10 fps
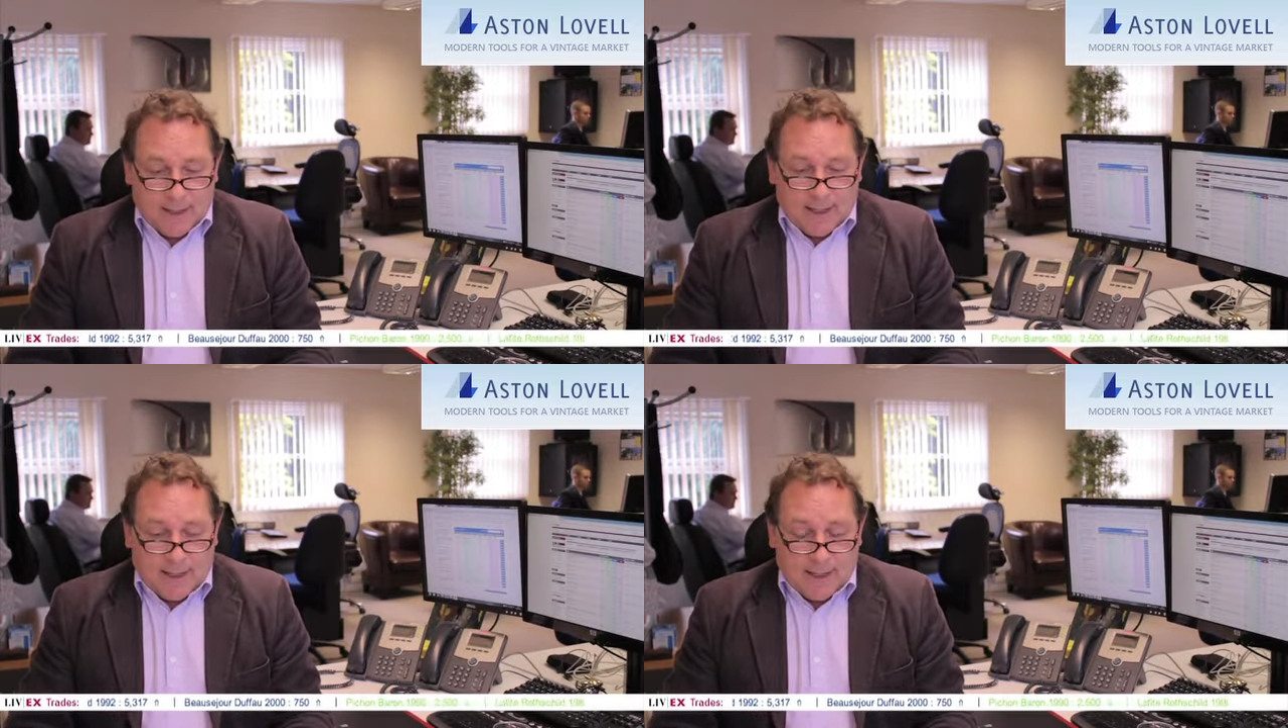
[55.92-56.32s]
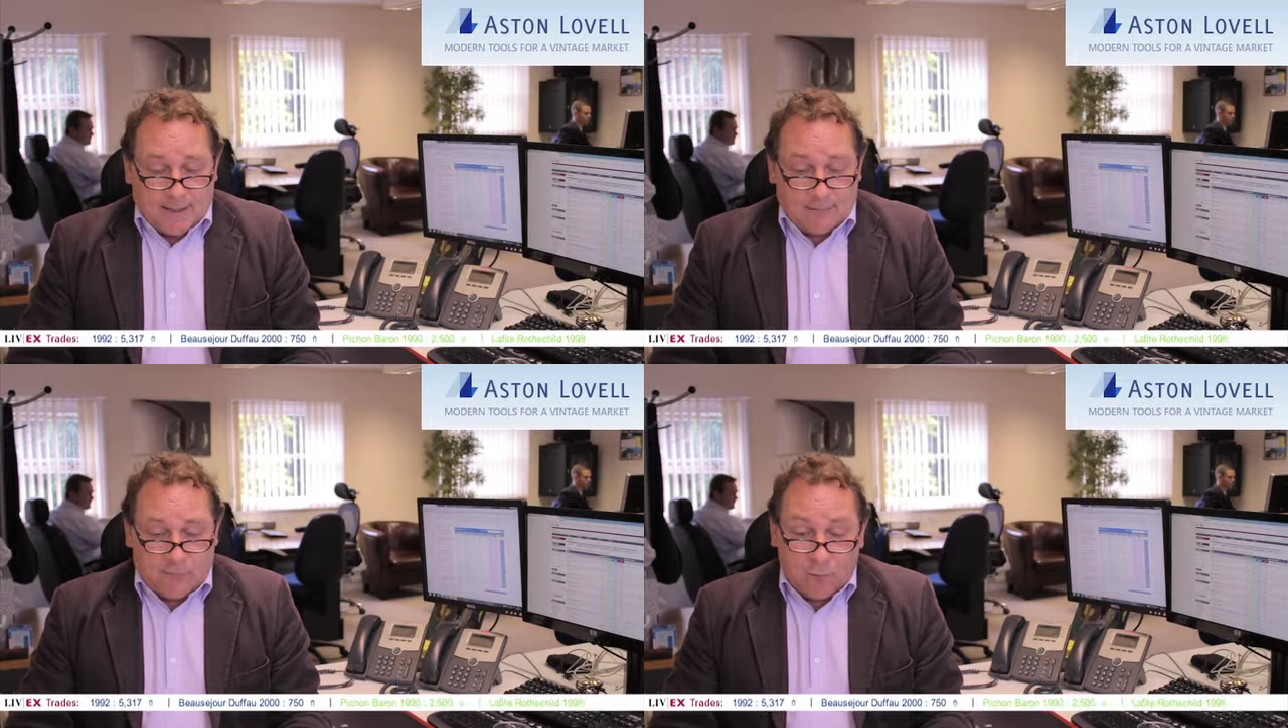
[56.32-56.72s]

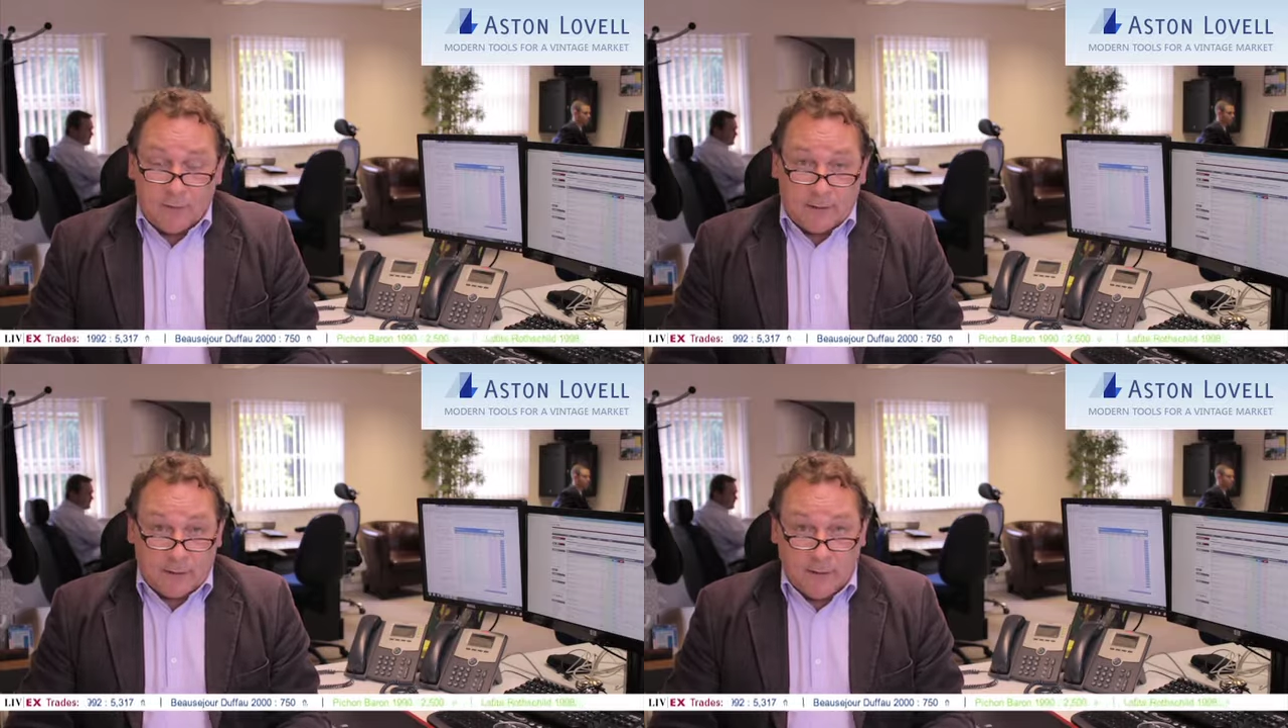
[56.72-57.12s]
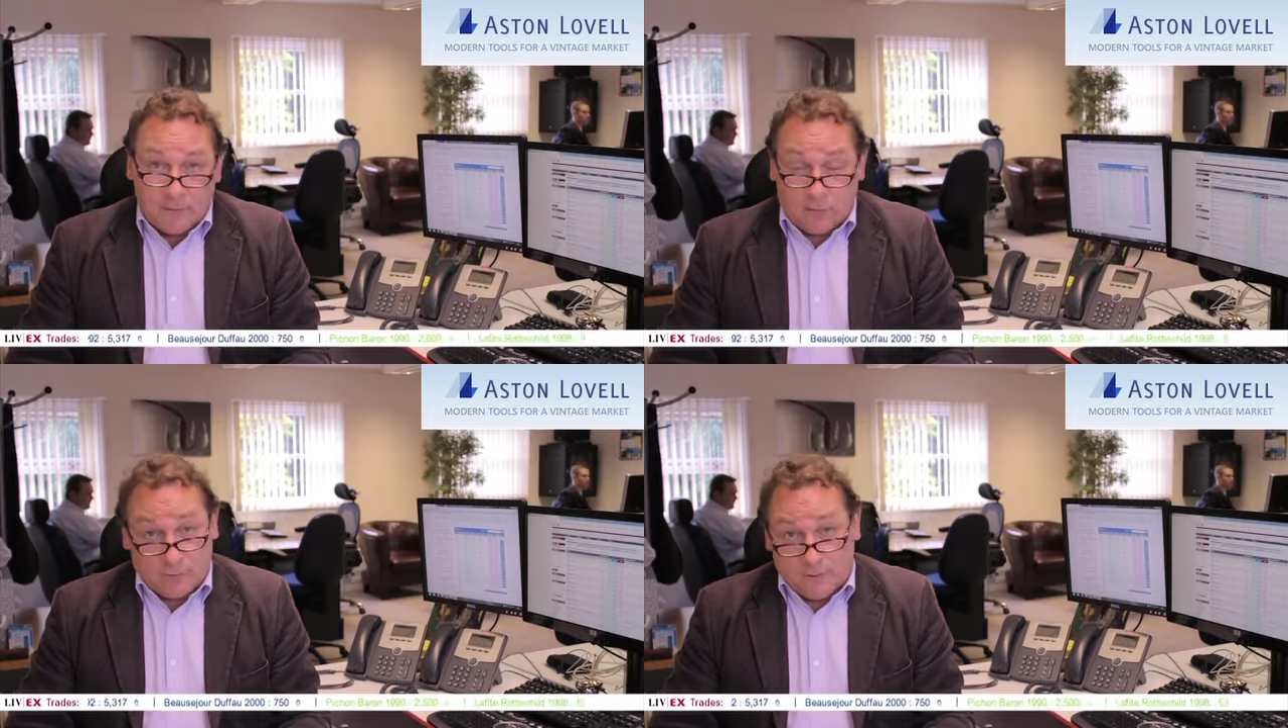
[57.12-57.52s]
In a falling
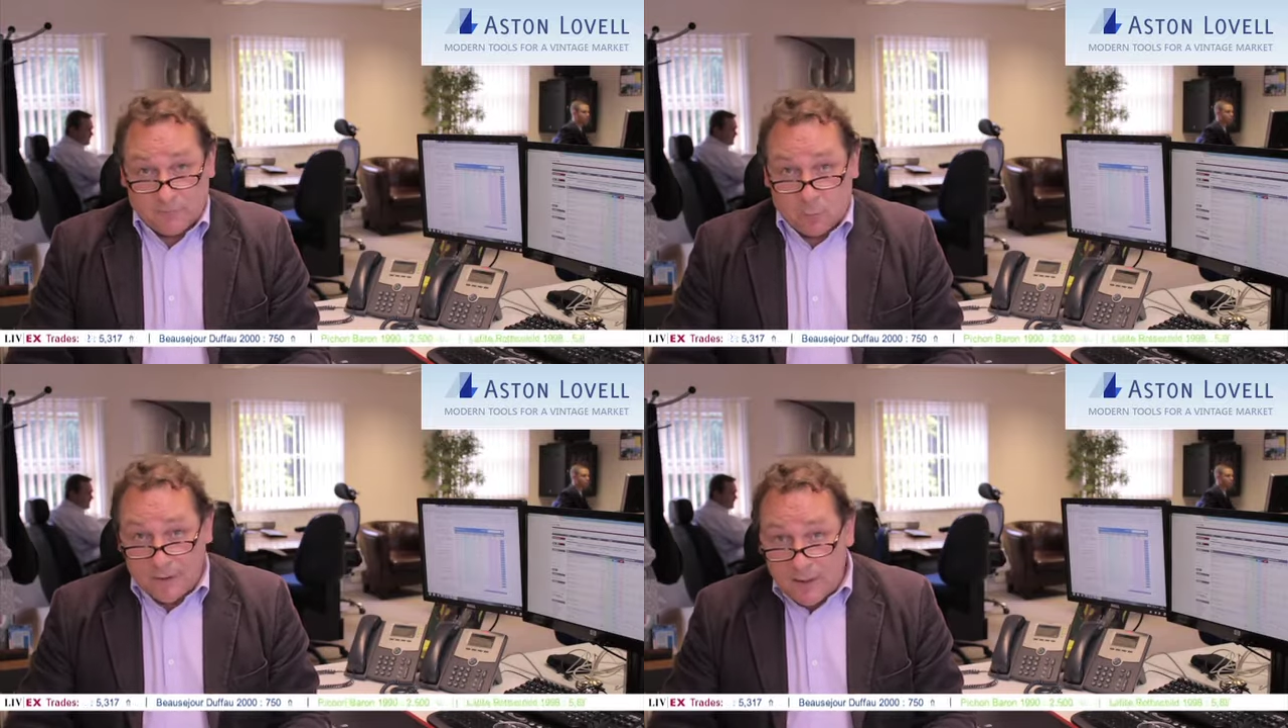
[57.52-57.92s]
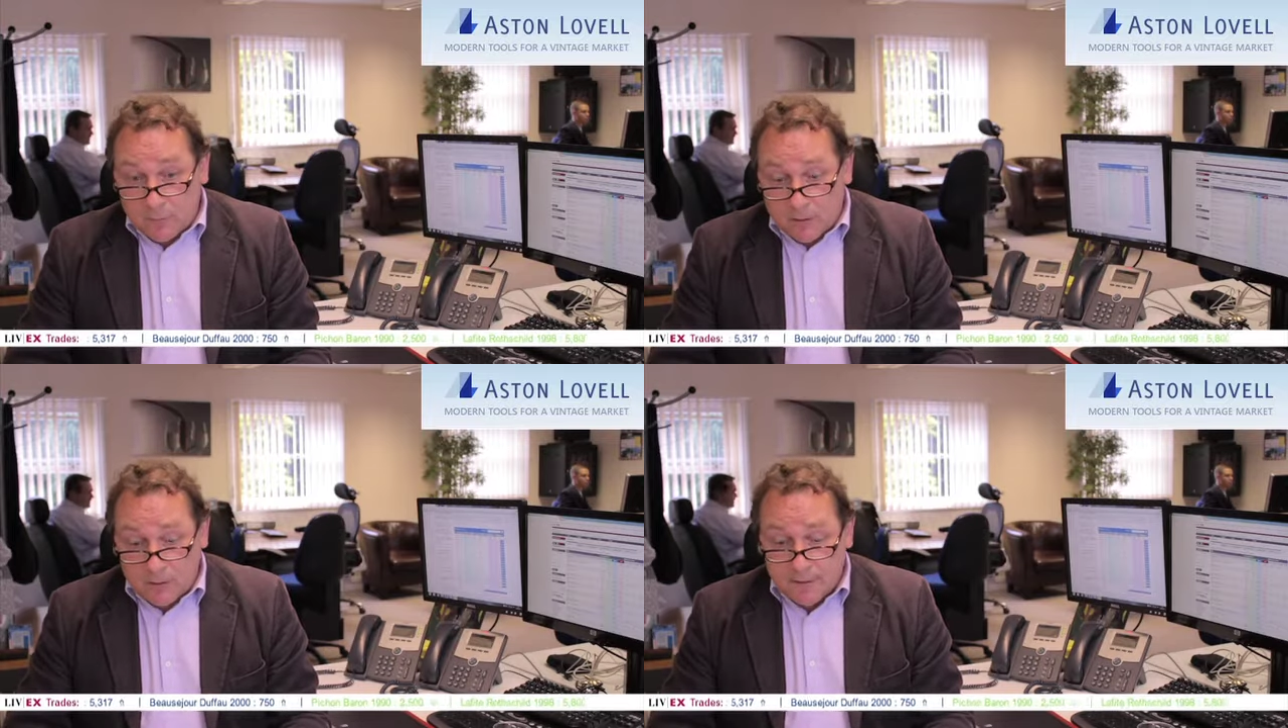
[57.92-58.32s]
or even a weak
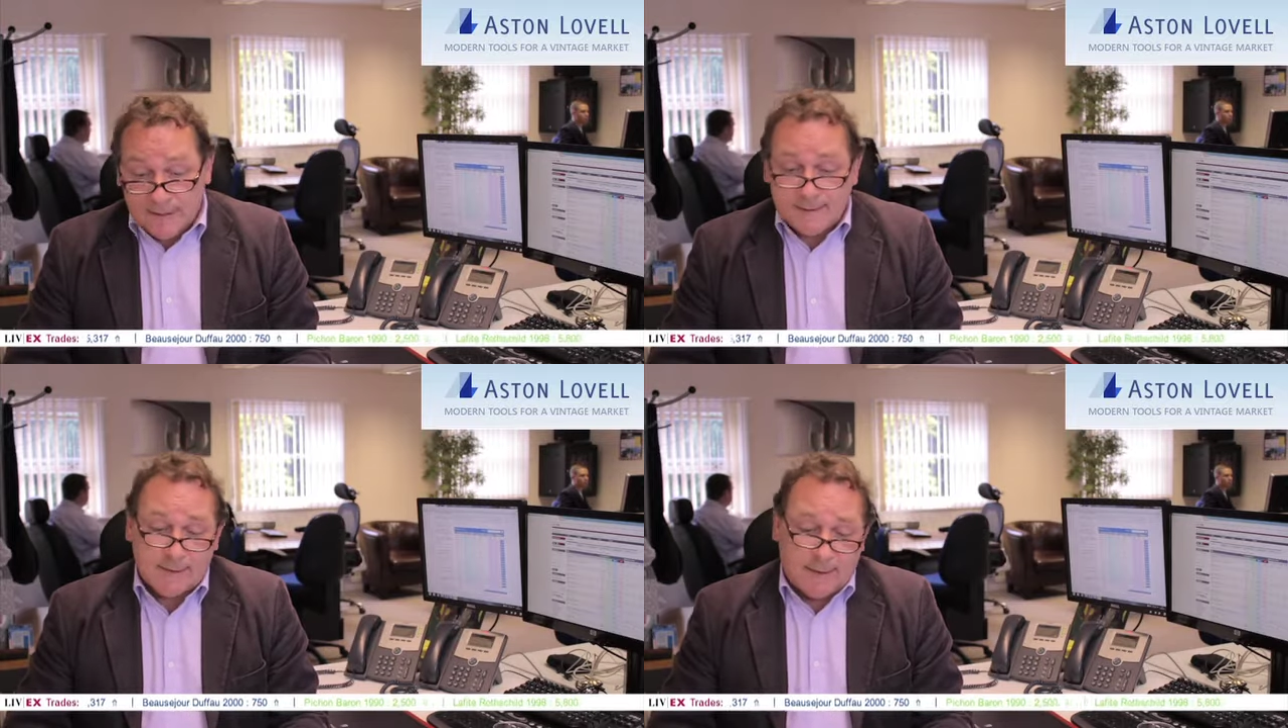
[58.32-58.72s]
market,